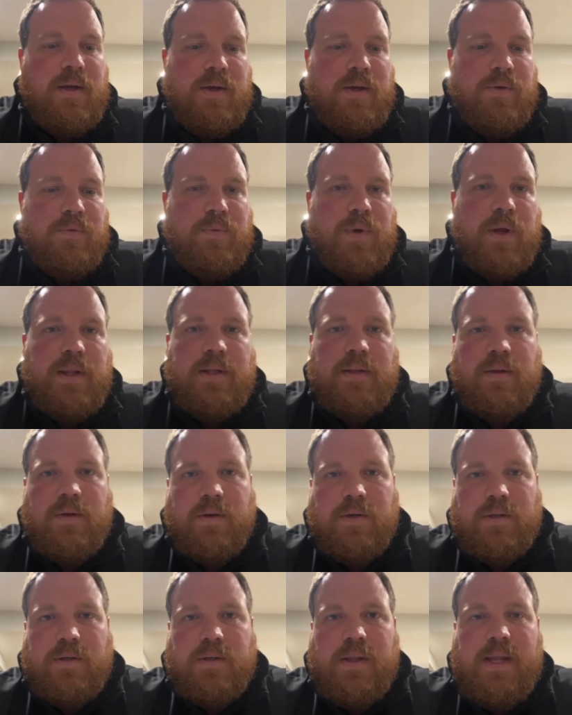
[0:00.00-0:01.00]
really
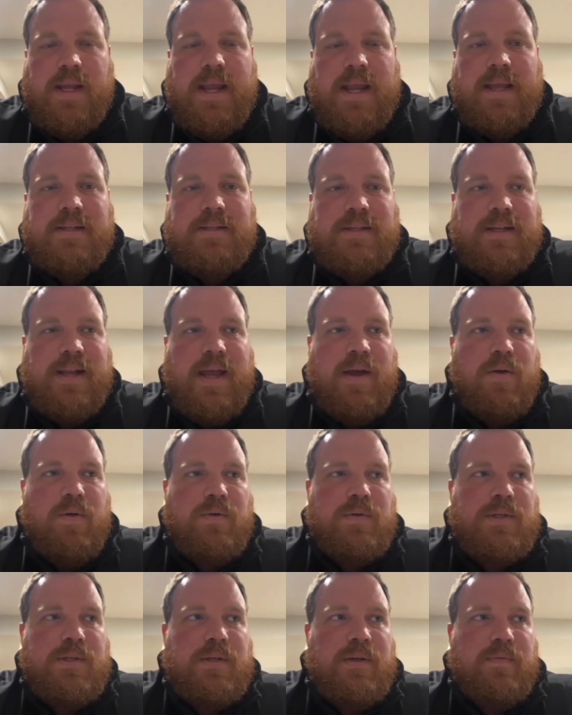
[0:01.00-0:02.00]
learn the ins and
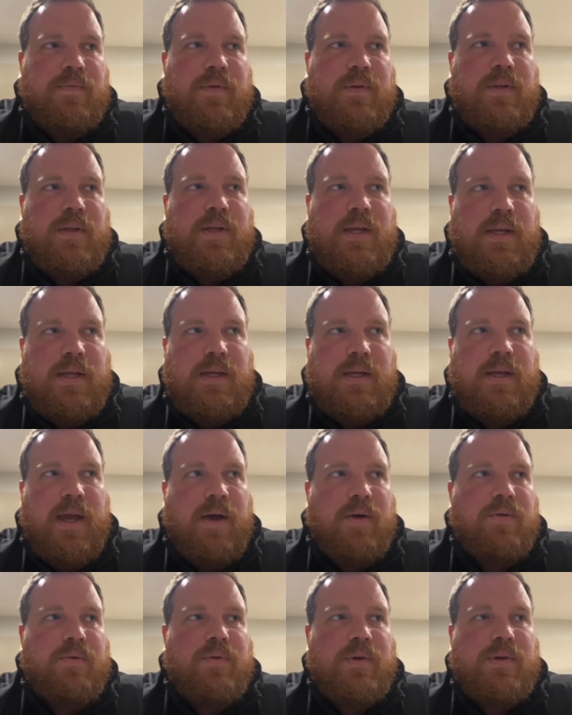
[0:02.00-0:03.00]
outs of the league,
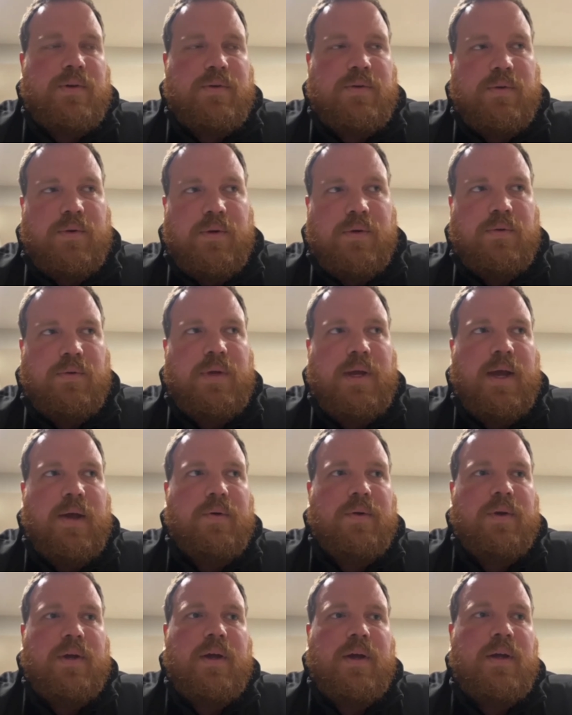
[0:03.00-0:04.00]
how to recruit,
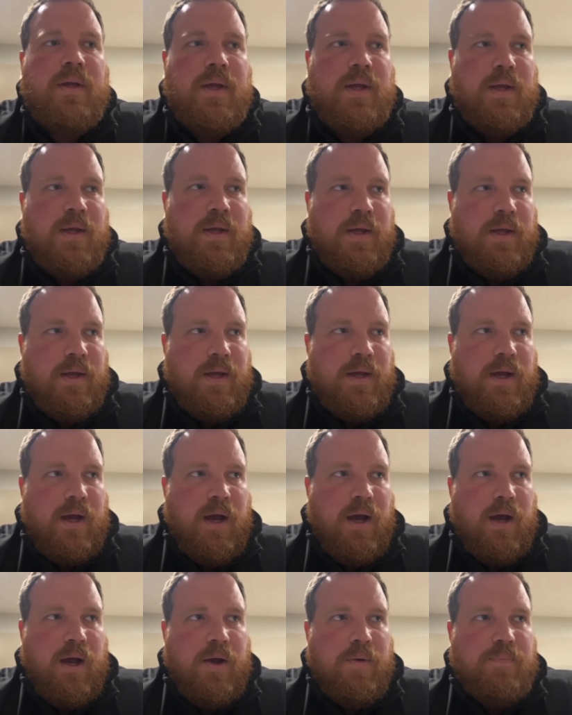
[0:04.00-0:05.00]
how to
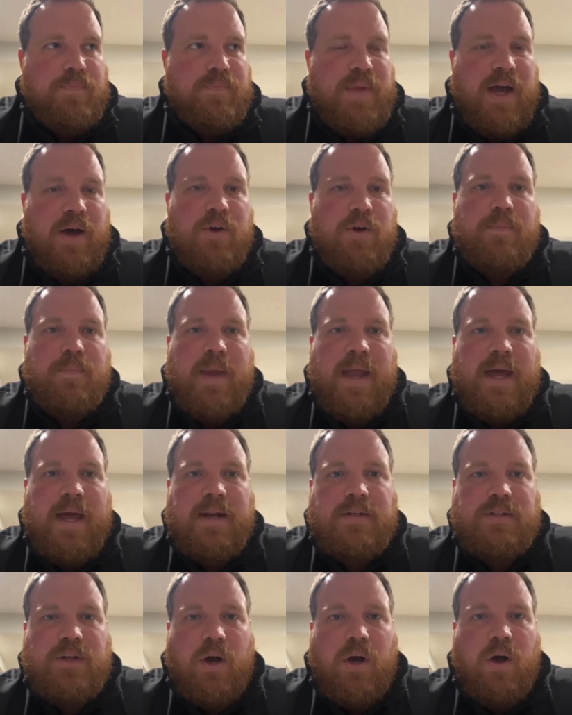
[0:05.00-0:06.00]

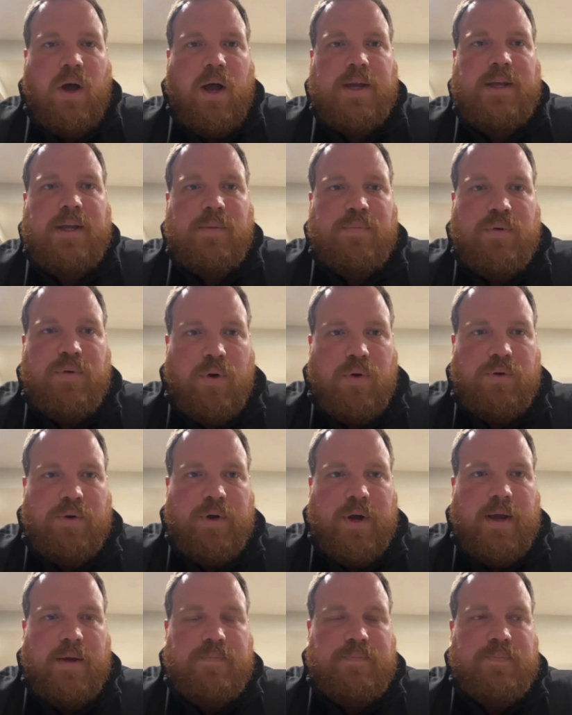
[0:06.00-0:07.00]
manage a hockey
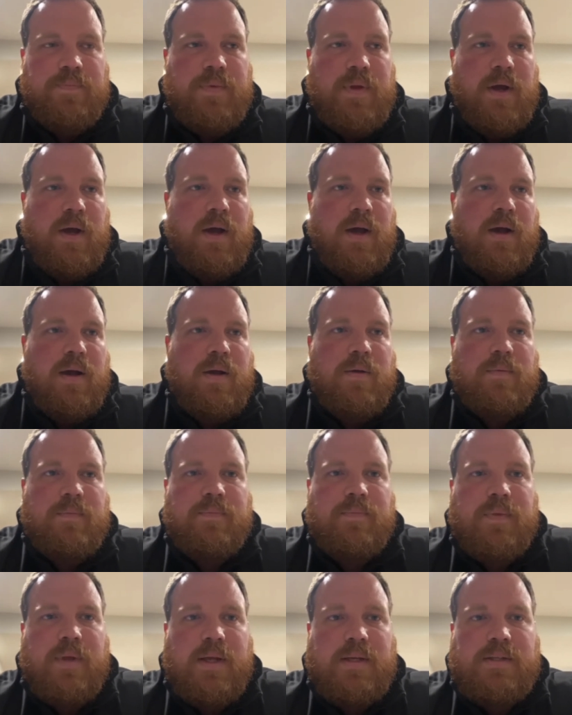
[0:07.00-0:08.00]
program.
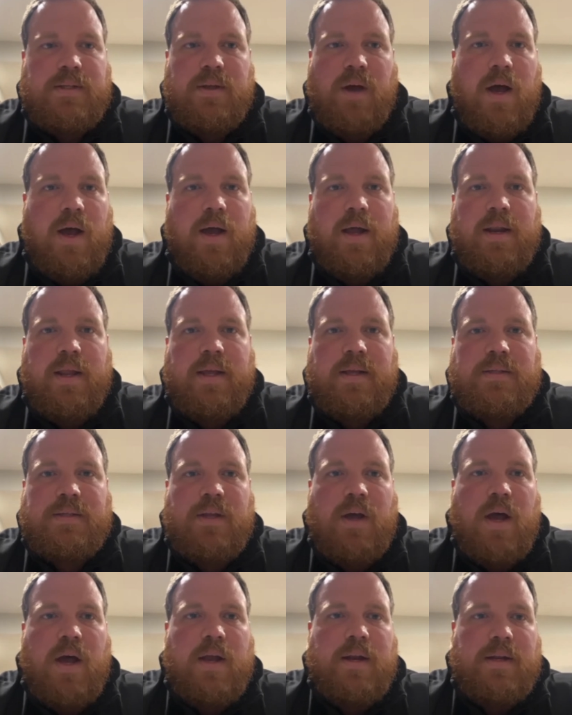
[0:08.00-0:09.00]
It's not
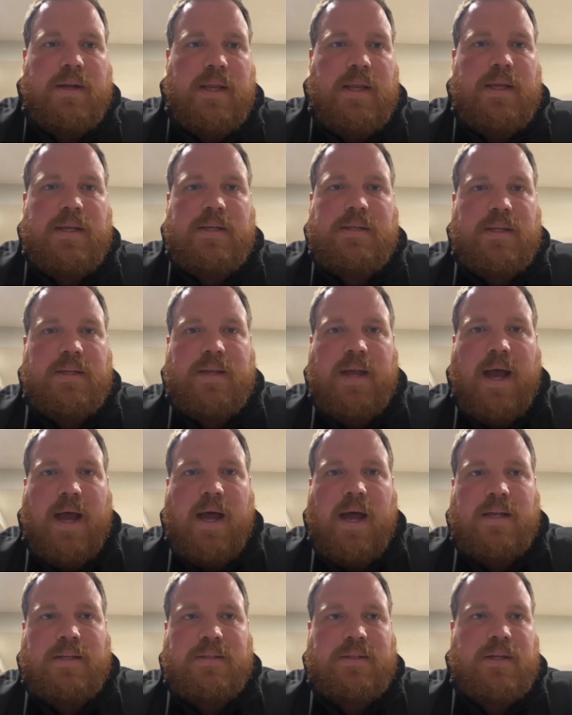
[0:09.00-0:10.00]
an easy
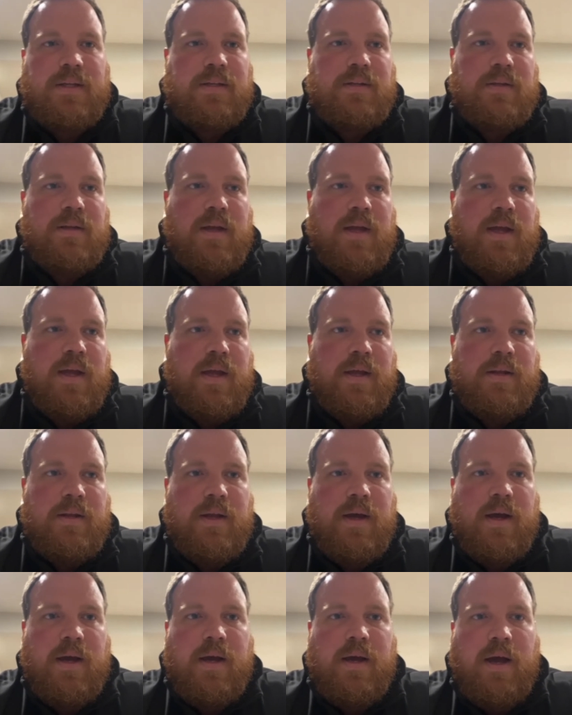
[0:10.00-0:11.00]
task, and
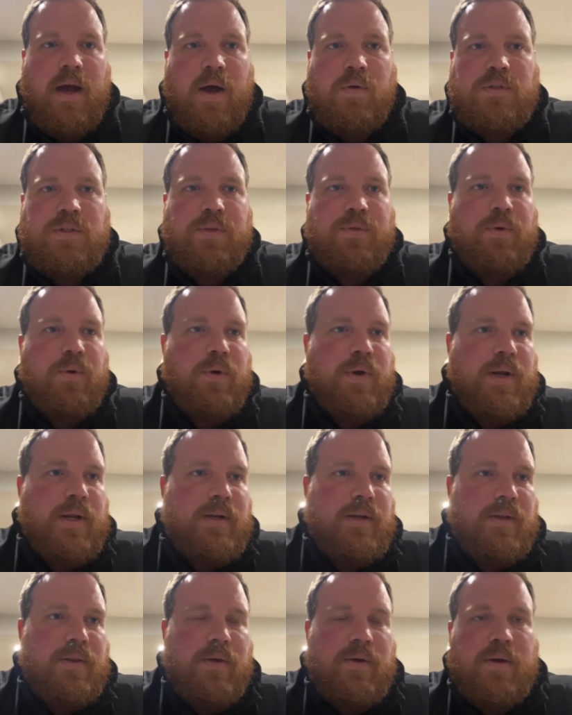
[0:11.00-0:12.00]
I was thrown
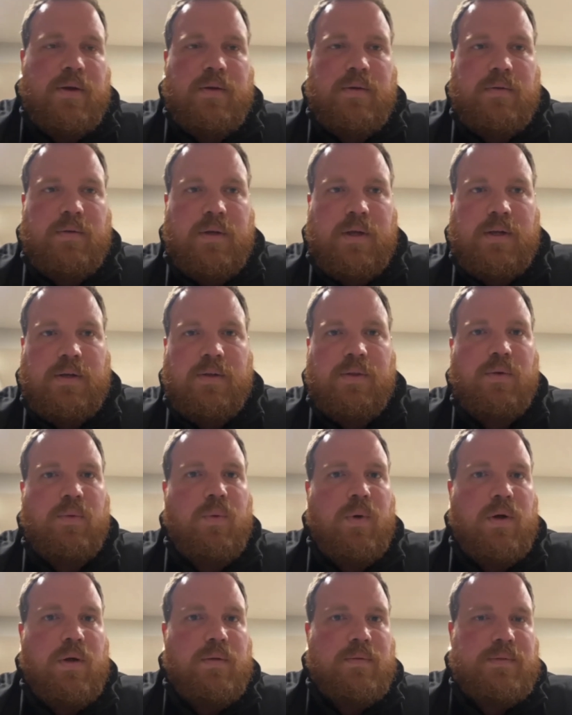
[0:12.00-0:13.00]
into the
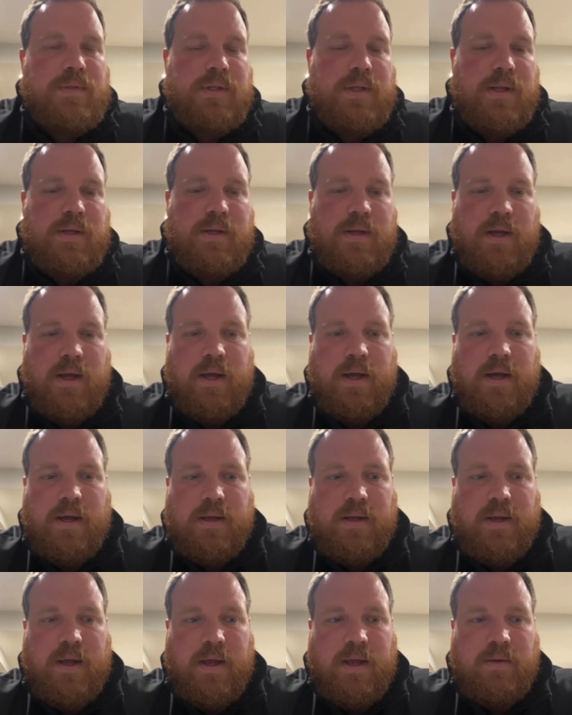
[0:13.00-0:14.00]
wolves,
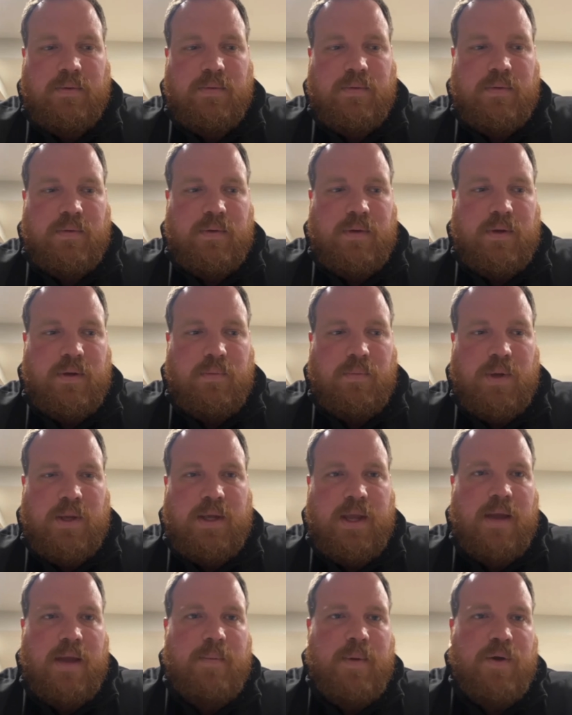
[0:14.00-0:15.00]
and we
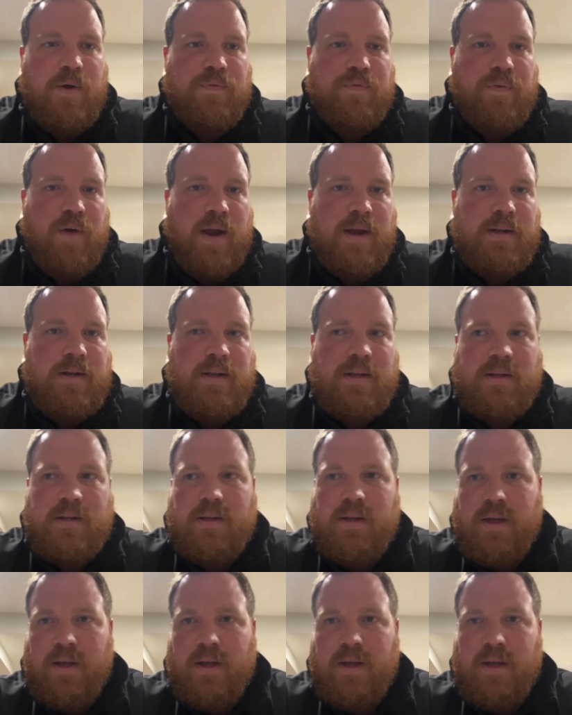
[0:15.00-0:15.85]
came out fighting and